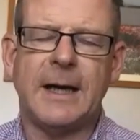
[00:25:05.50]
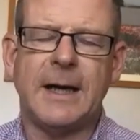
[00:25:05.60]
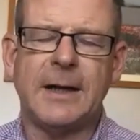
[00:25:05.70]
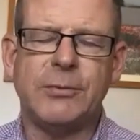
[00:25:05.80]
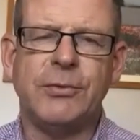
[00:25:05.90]

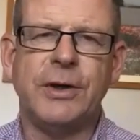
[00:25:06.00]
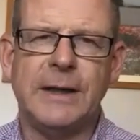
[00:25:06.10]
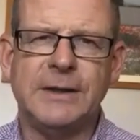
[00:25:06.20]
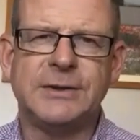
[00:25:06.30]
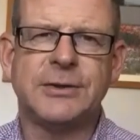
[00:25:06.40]
I
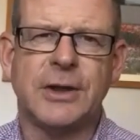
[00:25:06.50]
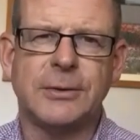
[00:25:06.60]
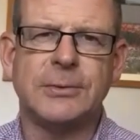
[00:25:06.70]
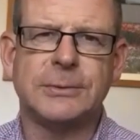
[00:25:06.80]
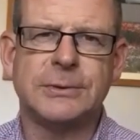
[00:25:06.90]
really
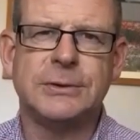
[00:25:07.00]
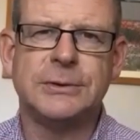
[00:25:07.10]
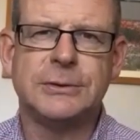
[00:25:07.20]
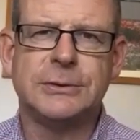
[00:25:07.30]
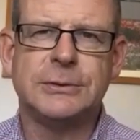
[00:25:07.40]
struggled.
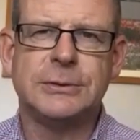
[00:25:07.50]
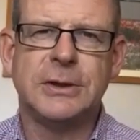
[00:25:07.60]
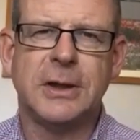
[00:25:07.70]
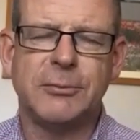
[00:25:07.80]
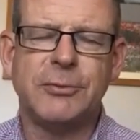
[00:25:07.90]

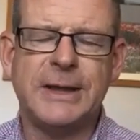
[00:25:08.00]
I